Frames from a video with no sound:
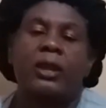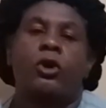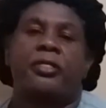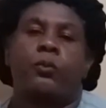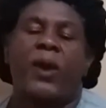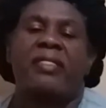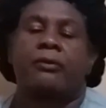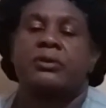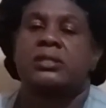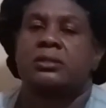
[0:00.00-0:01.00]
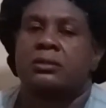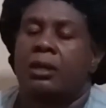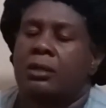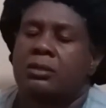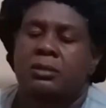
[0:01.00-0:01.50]
I know the weather is
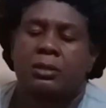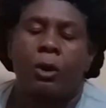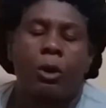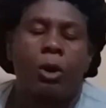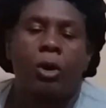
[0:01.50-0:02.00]
so